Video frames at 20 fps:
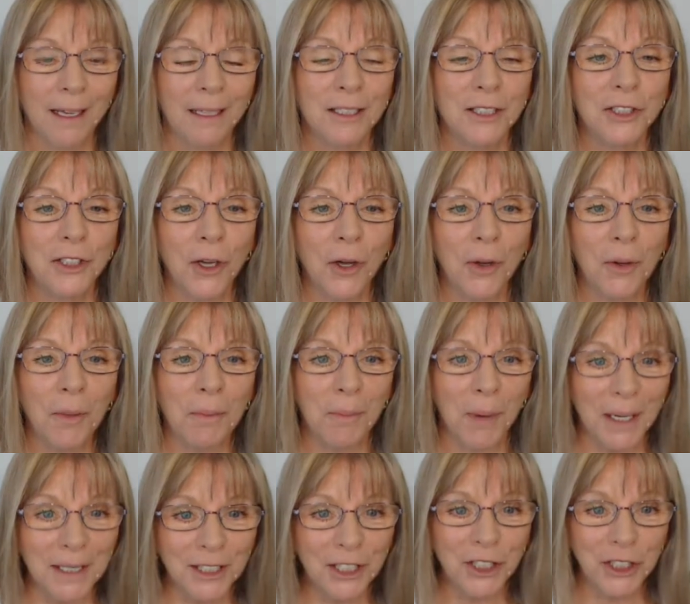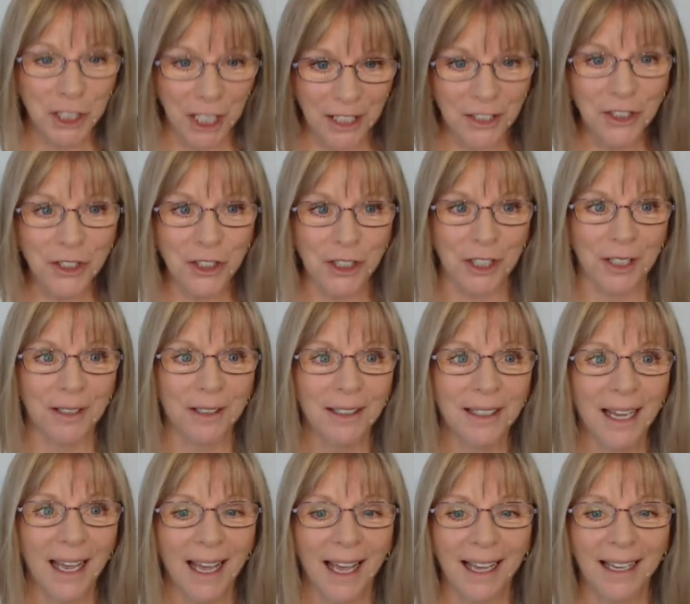So my
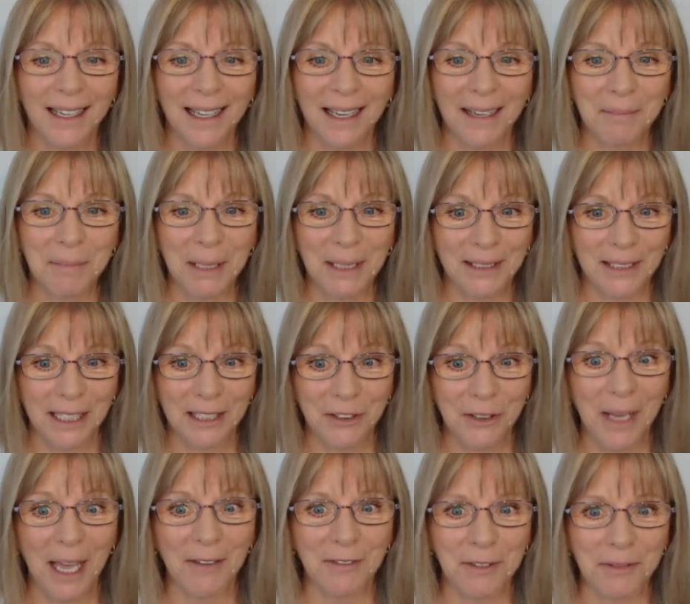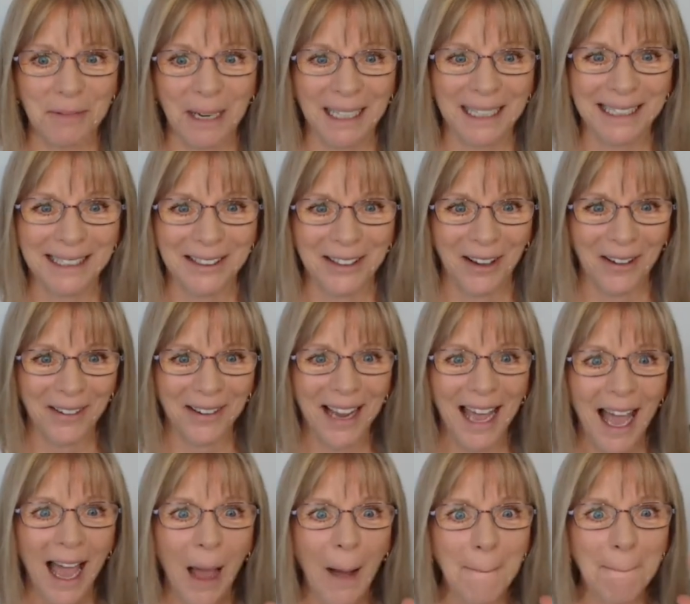suggestion, because I do have to run it on,
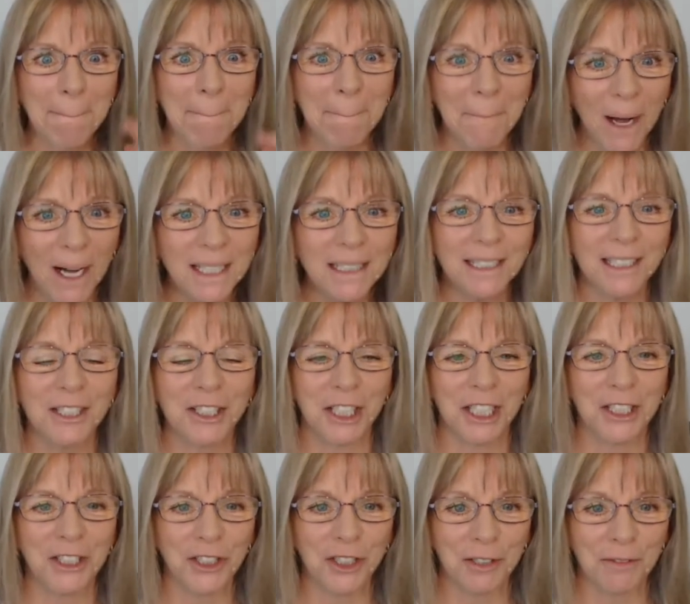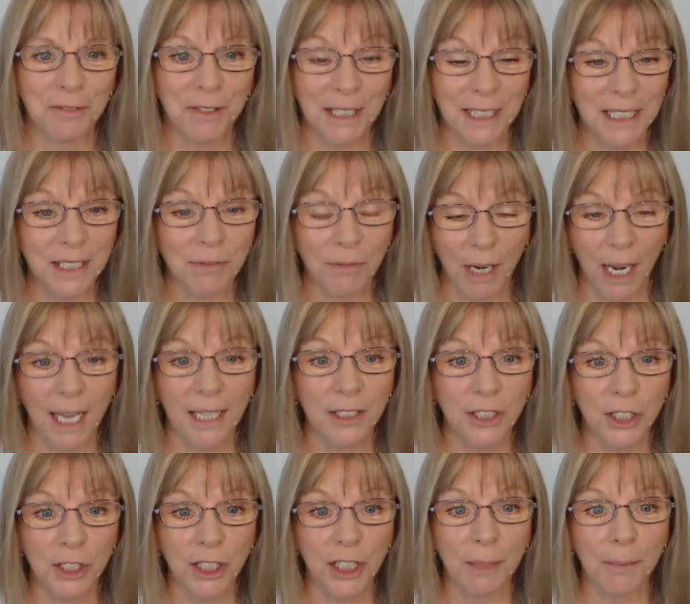my suggestion for this
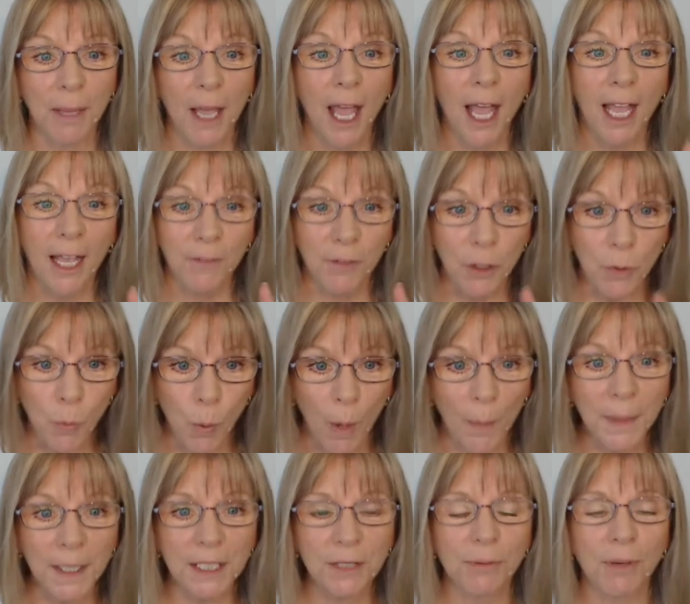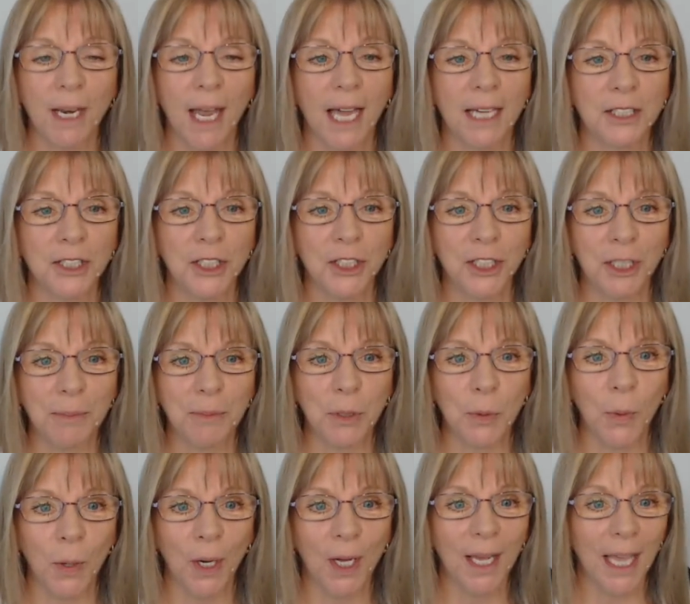relationship, if you want this relationship
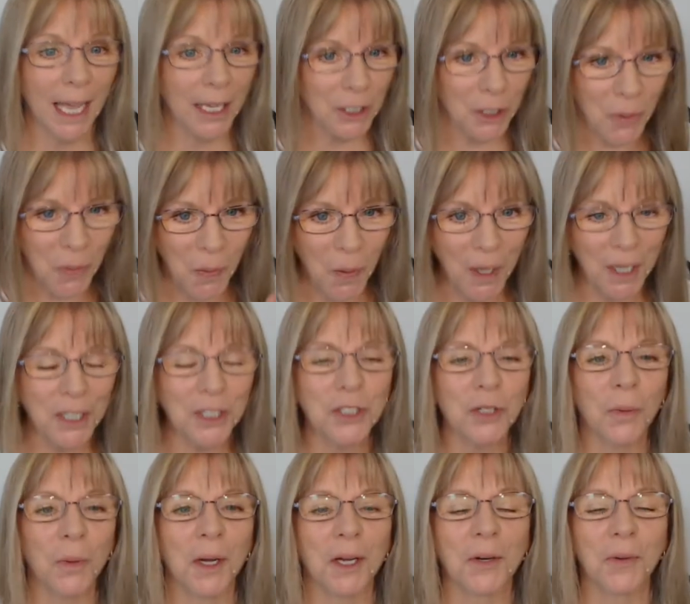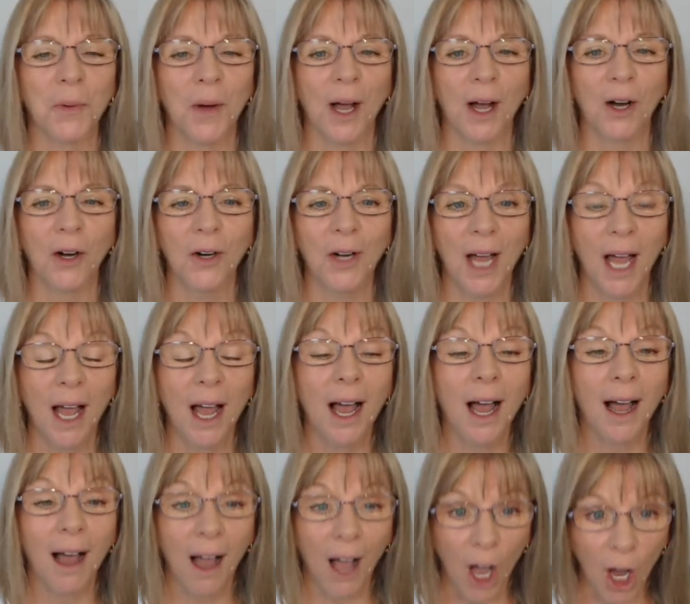to work and you want it to work well,
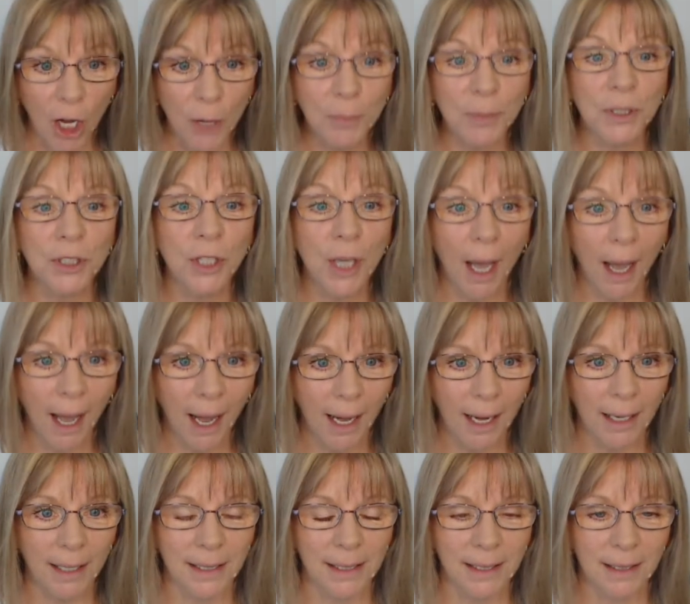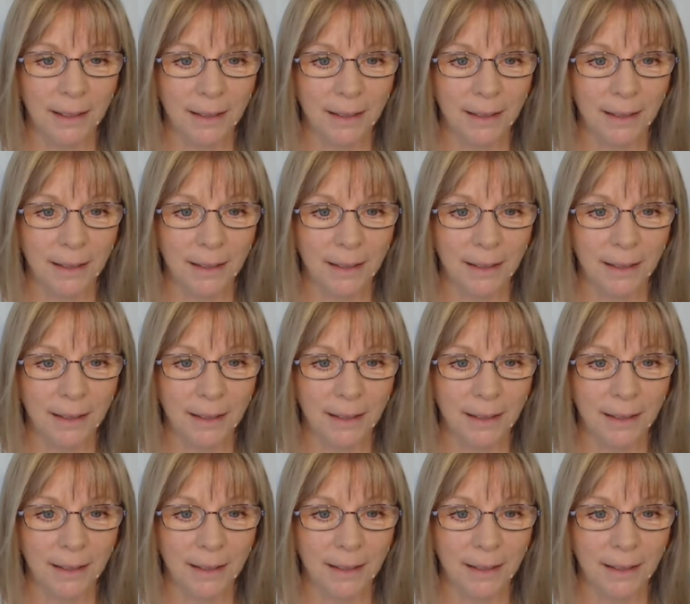open your heart.